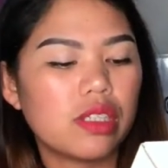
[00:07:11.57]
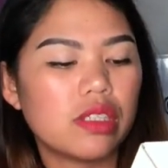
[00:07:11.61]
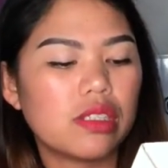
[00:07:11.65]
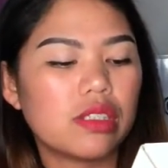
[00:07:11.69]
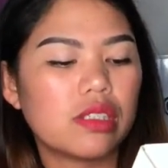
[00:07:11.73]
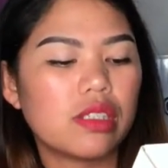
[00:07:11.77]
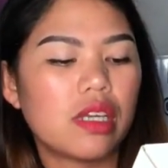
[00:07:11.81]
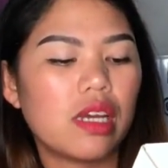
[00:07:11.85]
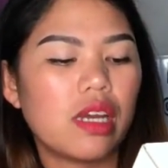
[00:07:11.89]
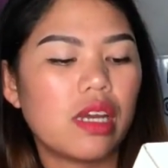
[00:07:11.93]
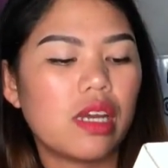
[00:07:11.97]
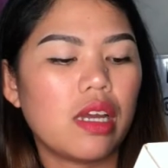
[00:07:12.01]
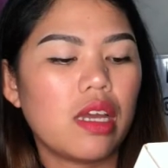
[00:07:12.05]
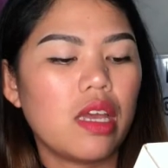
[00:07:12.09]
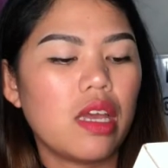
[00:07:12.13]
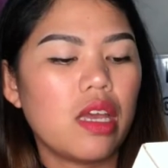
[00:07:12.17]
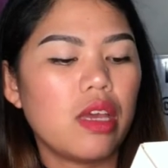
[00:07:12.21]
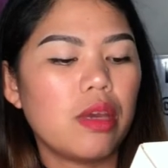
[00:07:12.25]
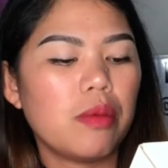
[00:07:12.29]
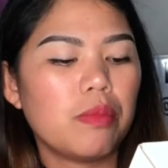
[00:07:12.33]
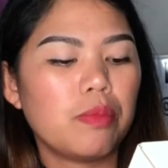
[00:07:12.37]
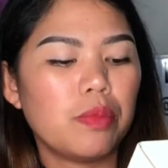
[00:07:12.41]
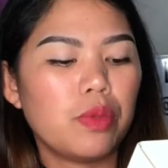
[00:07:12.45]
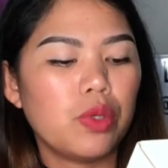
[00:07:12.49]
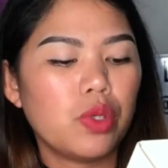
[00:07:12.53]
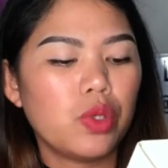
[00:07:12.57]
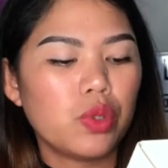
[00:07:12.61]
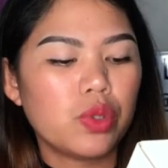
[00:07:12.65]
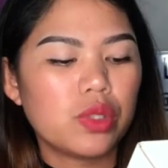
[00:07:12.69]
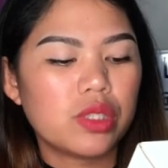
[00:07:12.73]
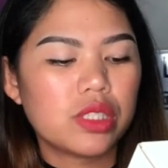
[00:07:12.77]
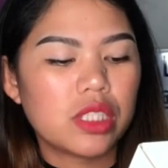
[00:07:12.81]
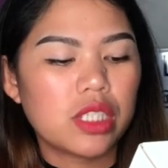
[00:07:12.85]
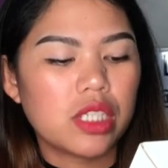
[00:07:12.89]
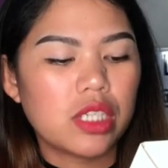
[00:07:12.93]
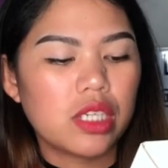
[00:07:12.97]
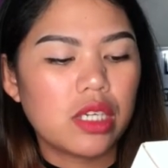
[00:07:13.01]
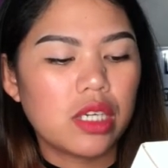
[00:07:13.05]
It's a
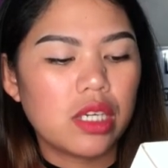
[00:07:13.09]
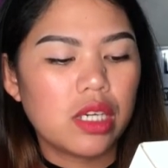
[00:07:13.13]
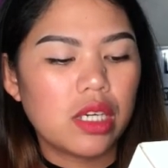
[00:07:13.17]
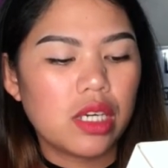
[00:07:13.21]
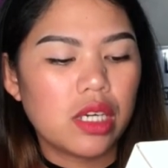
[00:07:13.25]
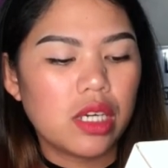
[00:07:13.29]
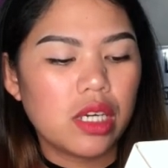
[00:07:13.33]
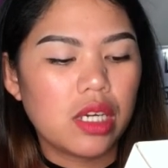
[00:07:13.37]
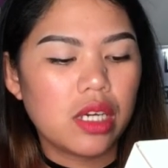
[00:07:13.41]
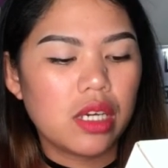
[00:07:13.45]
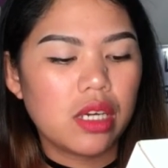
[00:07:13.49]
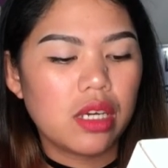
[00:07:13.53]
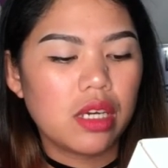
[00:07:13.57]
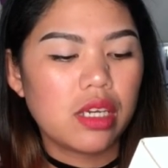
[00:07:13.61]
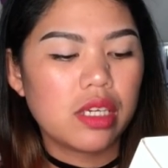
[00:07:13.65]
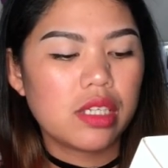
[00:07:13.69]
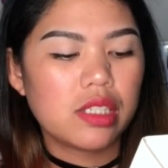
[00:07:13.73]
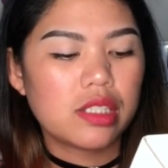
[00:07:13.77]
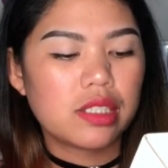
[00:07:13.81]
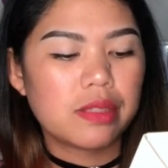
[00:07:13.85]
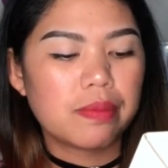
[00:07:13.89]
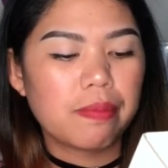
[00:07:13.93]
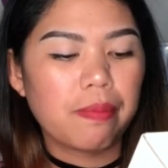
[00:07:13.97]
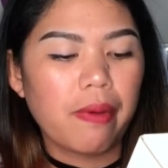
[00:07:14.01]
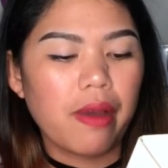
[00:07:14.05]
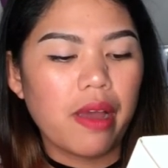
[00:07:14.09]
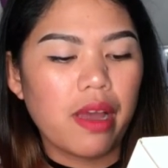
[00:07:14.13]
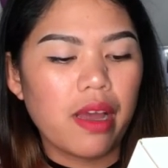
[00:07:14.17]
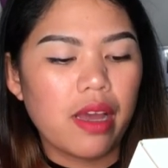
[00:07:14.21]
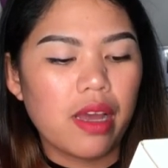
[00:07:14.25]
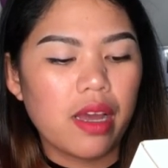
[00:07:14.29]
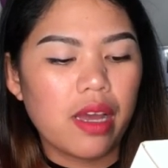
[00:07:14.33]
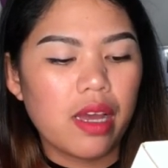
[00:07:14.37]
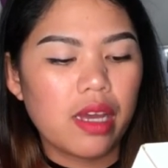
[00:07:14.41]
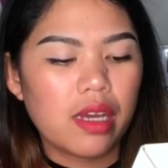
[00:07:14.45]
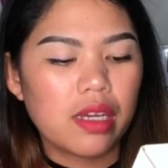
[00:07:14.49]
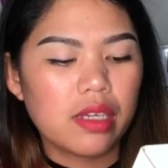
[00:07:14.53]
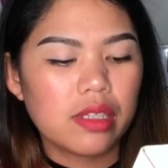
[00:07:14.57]
beauty,
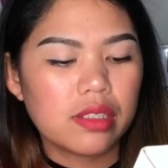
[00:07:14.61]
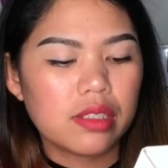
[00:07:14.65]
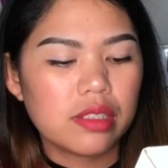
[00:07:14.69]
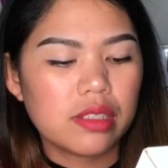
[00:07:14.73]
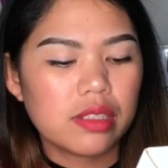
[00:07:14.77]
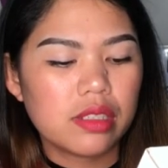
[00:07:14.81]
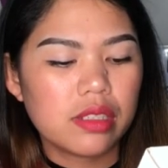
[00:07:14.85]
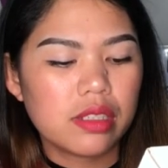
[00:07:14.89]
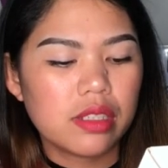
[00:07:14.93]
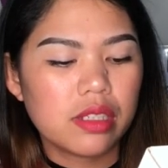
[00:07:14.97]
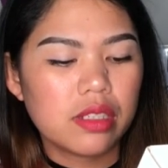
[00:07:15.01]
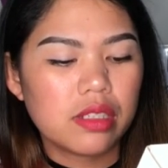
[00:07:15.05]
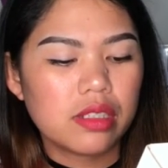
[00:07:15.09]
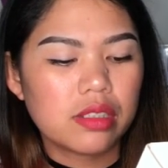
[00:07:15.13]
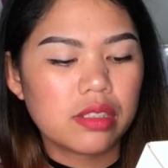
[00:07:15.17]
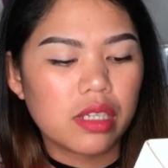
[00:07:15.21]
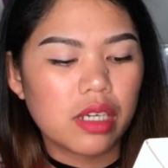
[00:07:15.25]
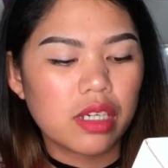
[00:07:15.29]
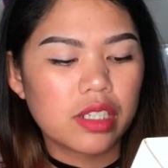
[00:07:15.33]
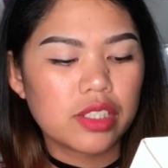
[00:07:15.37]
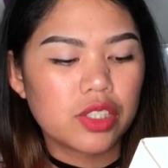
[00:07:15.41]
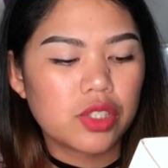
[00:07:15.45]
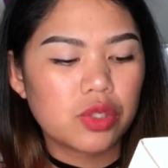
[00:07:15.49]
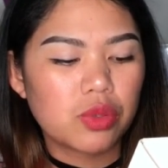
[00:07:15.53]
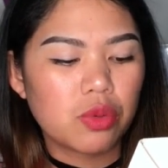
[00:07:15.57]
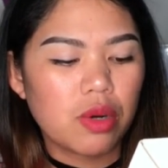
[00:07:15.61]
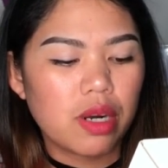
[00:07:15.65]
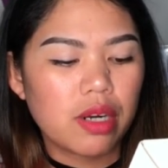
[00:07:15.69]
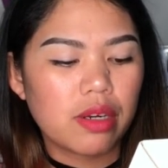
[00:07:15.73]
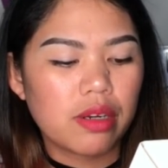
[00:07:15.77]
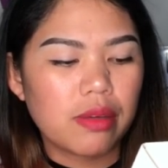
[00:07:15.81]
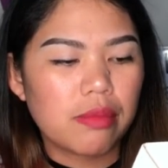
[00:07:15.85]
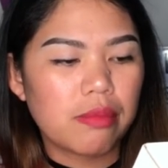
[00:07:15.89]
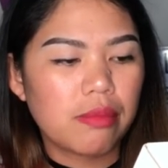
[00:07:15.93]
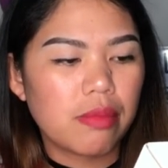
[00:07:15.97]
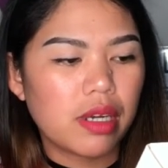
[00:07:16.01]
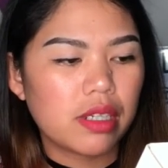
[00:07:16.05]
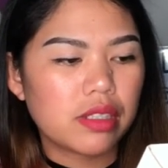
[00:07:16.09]
spa,
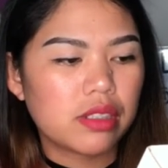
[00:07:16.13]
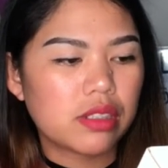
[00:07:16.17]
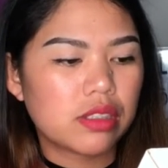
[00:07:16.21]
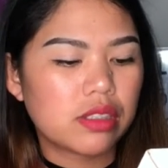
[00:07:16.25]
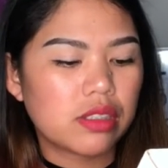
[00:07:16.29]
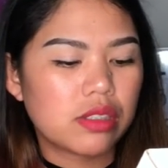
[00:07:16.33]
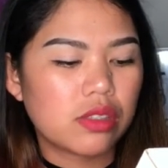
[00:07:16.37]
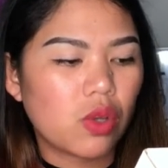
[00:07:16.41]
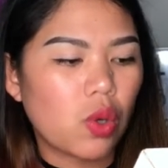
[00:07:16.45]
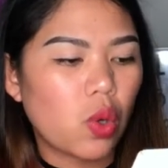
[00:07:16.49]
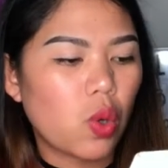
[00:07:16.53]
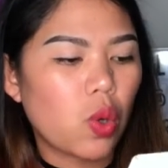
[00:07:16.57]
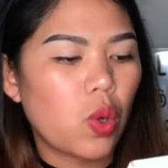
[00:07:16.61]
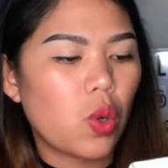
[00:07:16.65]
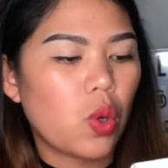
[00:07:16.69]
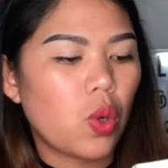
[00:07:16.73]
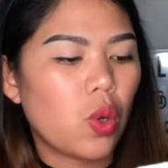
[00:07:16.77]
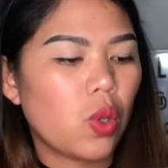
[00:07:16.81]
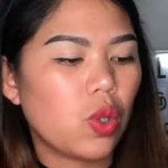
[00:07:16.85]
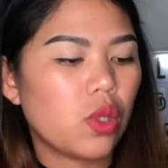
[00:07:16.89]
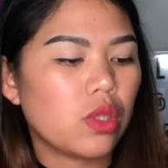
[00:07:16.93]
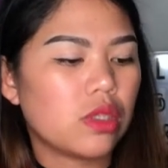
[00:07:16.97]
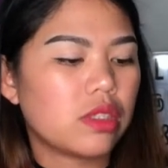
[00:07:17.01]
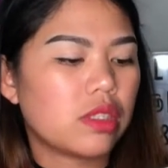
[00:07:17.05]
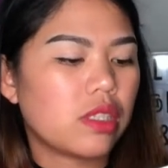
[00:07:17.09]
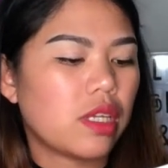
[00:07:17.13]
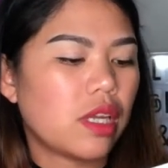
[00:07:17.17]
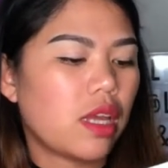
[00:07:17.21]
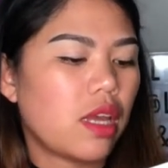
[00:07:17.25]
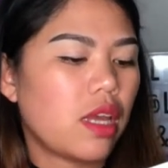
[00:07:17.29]
sanctuary bath salt,